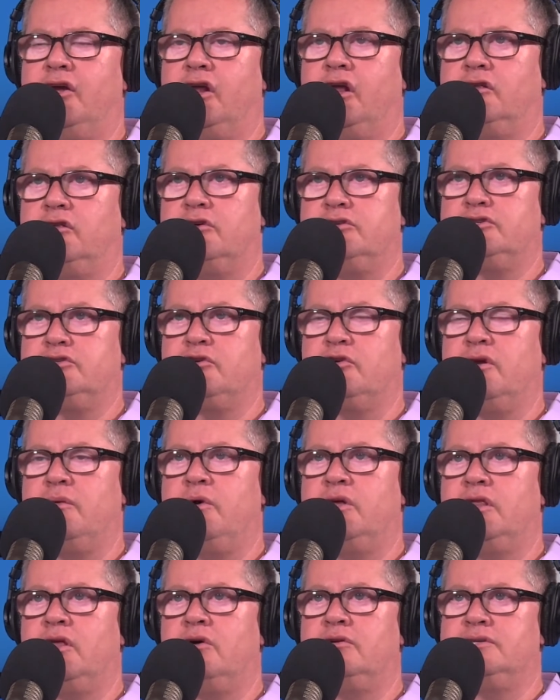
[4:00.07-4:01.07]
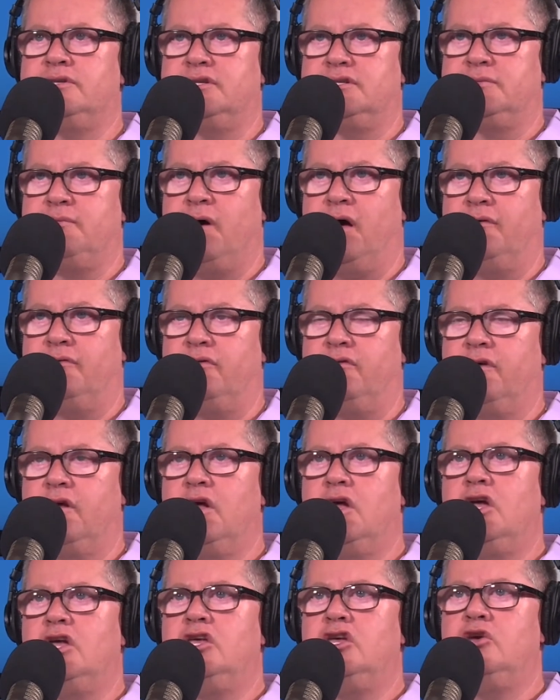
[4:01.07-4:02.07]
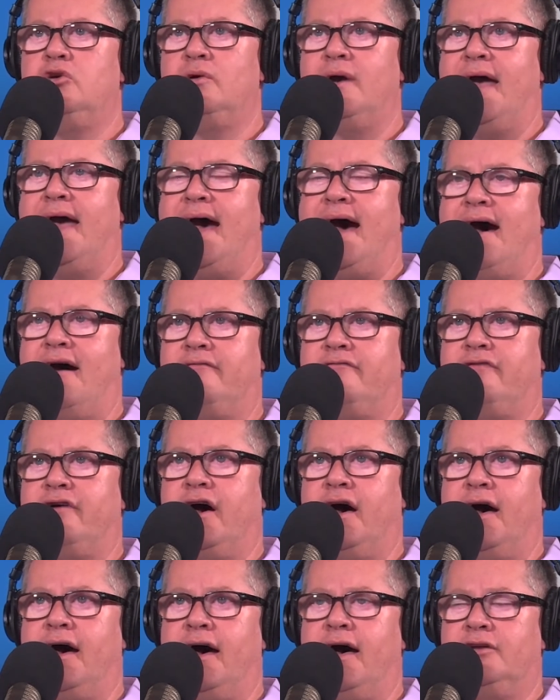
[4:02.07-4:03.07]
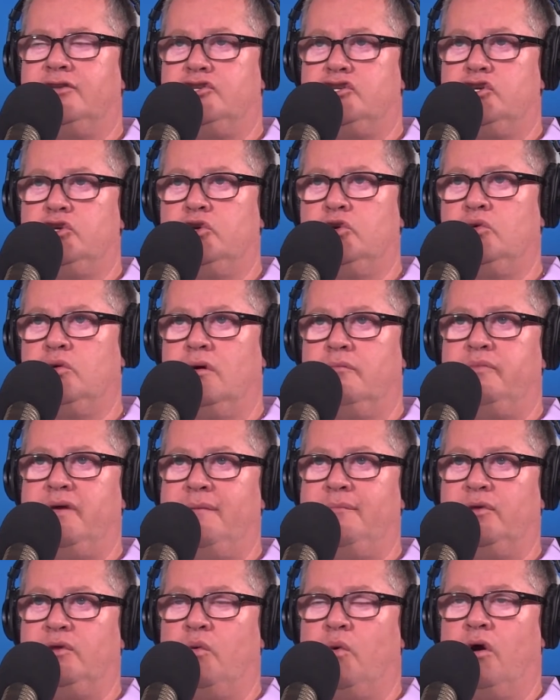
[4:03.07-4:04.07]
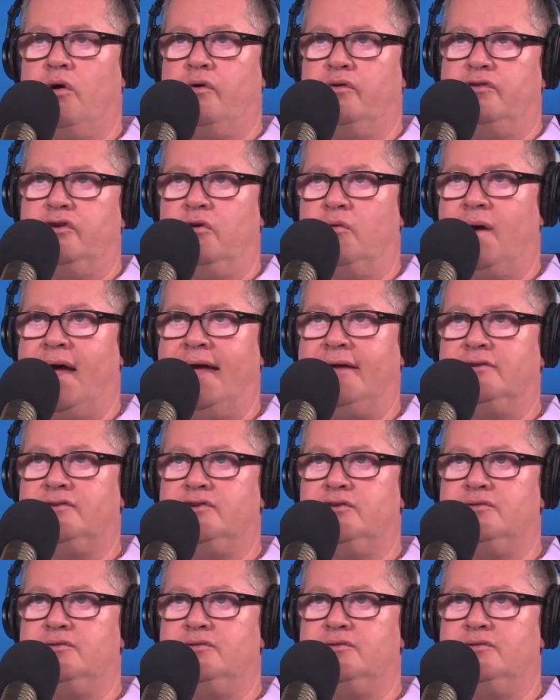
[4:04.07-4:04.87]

You're going to close 31 loans this month. You have uh, two people that work with you, right?